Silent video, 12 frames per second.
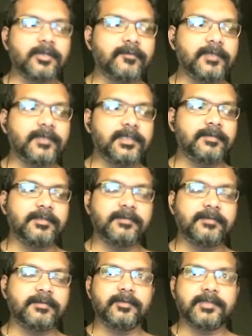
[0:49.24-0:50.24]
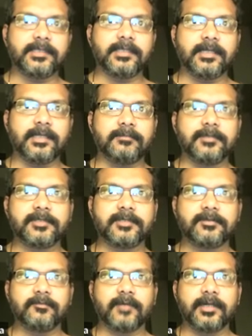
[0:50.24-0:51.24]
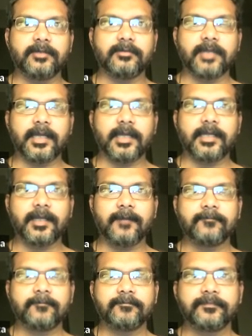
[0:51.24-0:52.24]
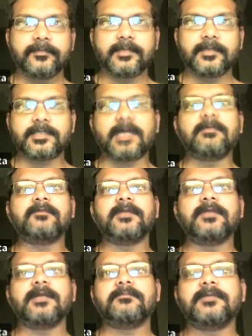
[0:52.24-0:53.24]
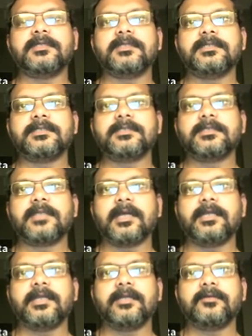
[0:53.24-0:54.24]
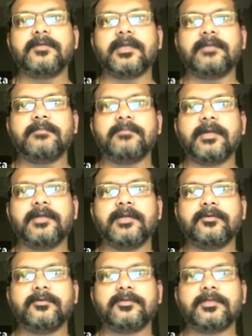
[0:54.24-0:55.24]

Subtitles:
obviously, since we are using the numbers from 1 to 9, the sum of the numbers is 9 into 10 by 2. So